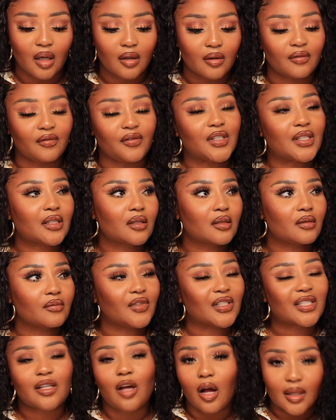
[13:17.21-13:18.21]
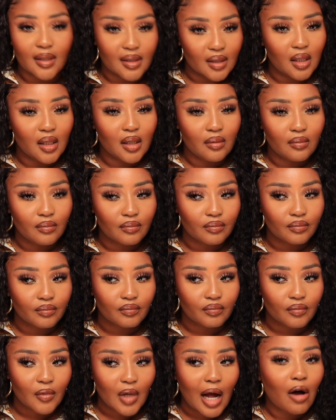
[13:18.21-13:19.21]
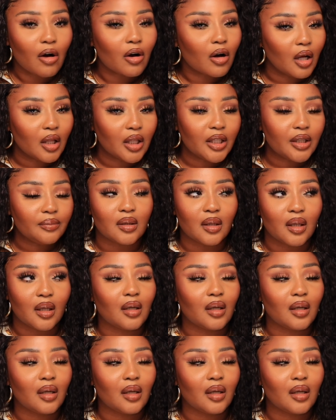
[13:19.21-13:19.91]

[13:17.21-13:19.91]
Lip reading: viscosity, I'll call it.